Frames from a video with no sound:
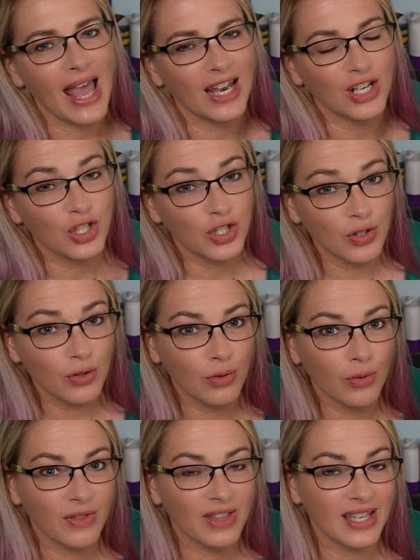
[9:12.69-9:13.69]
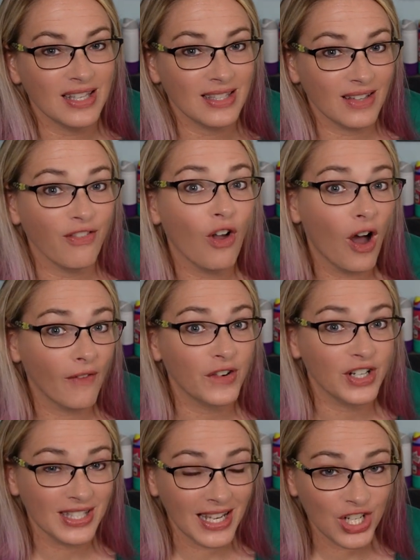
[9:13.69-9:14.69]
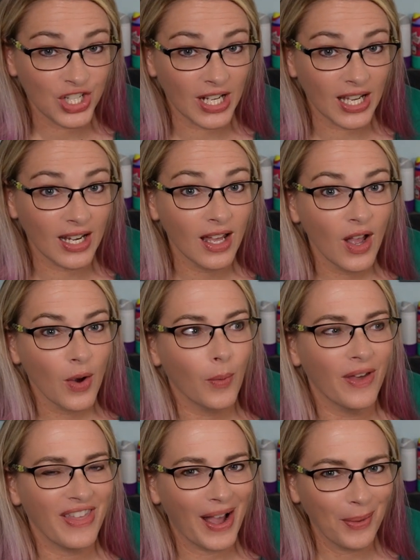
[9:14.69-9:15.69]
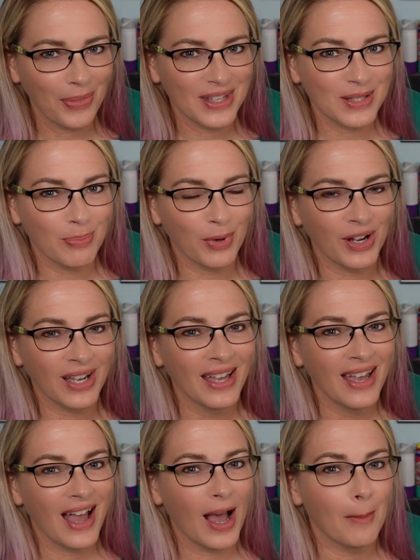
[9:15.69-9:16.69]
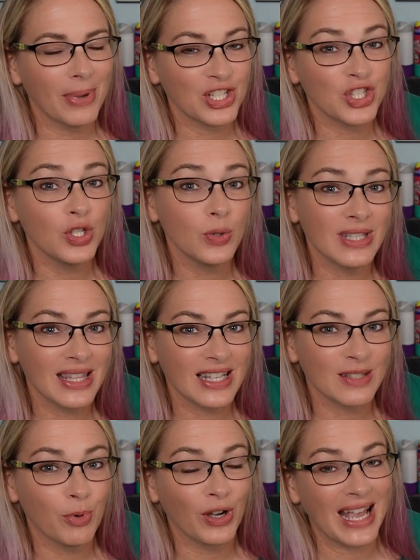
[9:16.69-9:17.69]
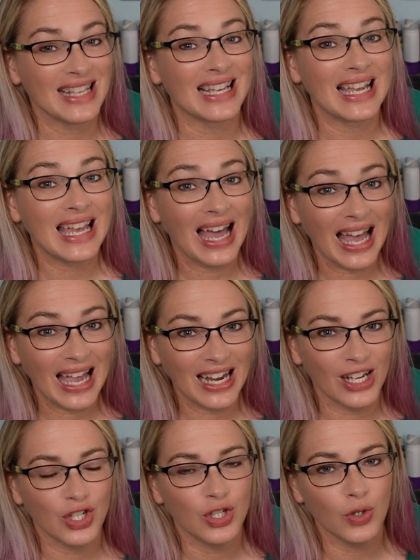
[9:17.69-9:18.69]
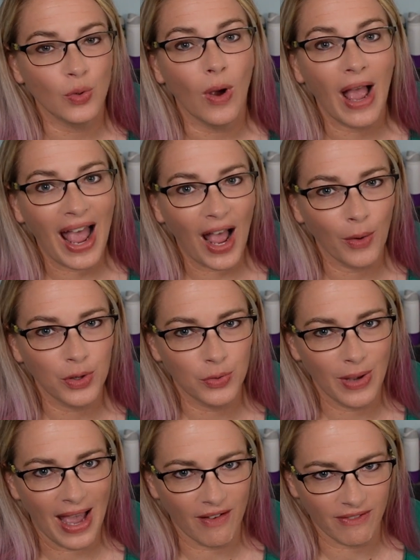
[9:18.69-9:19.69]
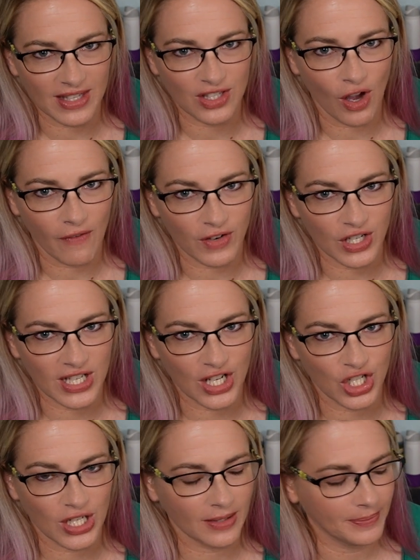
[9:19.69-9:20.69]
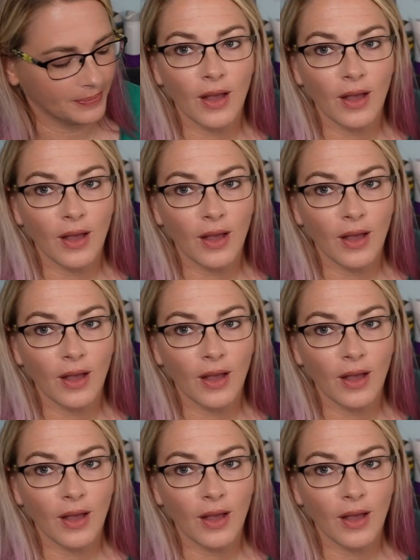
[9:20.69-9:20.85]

and do this conversation without this book, um, but just using this book as a guide to how you have this conversation.